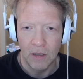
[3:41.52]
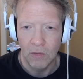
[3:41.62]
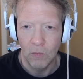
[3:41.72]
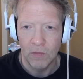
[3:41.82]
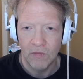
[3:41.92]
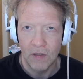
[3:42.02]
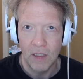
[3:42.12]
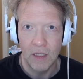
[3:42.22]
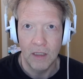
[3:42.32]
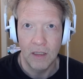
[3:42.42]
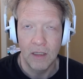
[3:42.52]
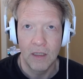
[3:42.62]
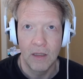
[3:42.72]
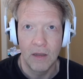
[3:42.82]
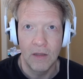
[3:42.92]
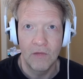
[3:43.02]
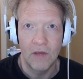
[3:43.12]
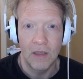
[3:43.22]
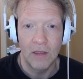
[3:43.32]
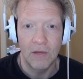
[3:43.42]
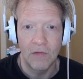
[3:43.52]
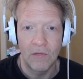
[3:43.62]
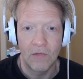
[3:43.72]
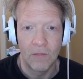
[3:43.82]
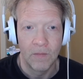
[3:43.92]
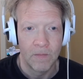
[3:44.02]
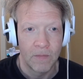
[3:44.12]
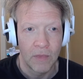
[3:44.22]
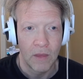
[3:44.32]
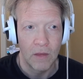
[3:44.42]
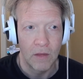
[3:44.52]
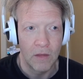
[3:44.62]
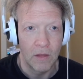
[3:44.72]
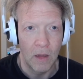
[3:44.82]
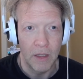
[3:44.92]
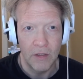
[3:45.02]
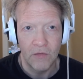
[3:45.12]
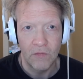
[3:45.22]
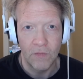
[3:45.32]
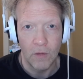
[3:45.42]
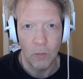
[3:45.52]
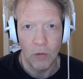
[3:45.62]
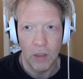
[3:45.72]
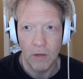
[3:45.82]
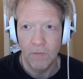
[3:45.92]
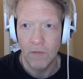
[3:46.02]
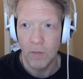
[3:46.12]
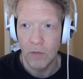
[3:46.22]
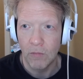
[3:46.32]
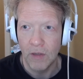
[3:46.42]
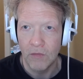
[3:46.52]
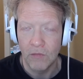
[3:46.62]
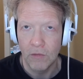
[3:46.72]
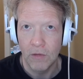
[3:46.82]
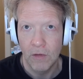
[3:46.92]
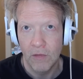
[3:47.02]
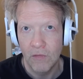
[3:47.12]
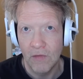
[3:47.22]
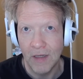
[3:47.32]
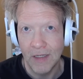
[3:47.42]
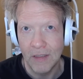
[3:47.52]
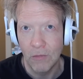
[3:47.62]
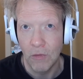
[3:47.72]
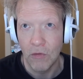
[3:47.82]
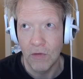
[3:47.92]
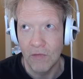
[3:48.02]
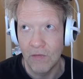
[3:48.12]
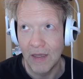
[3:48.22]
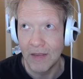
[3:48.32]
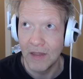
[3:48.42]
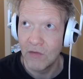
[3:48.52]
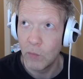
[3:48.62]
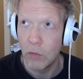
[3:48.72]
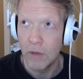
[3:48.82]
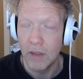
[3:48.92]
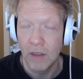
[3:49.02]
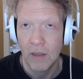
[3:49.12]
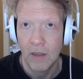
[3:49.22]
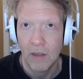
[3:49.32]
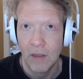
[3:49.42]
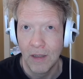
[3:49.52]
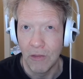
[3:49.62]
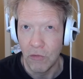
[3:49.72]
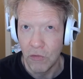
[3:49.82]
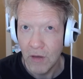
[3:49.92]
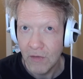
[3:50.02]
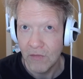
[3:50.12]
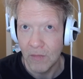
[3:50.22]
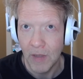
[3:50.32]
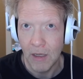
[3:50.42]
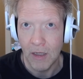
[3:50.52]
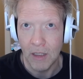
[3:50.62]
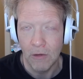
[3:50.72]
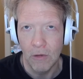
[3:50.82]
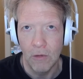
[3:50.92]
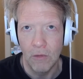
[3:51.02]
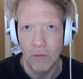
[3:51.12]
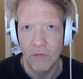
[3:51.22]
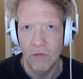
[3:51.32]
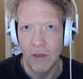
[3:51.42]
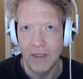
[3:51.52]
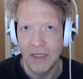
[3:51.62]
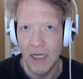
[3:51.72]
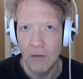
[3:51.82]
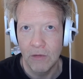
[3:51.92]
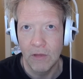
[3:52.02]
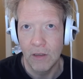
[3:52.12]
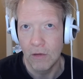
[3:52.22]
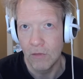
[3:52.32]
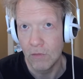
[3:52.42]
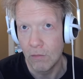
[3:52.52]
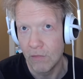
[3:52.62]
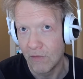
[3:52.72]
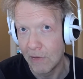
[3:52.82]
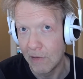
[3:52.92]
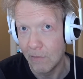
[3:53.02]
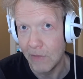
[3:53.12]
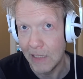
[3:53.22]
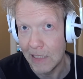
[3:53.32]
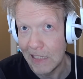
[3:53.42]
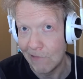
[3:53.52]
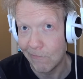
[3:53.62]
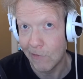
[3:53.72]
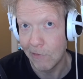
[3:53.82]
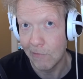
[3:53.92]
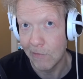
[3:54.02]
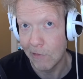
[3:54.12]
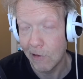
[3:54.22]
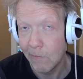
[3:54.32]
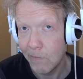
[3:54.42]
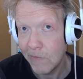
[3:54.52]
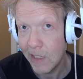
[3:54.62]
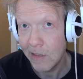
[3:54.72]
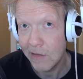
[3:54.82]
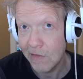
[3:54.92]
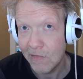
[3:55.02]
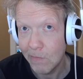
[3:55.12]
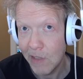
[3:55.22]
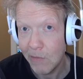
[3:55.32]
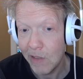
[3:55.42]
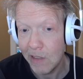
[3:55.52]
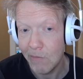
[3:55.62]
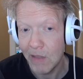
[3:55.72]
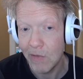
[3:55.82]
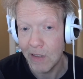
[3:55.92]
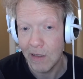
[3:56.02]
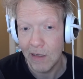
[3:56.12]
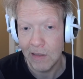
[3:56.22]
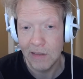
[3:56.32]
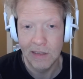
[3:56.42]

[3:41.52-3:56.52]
Once again, this is the latest firmware from the Razer site, which is at this point just about a year old, so I doubt there's gonna be any further updates. Maybe not.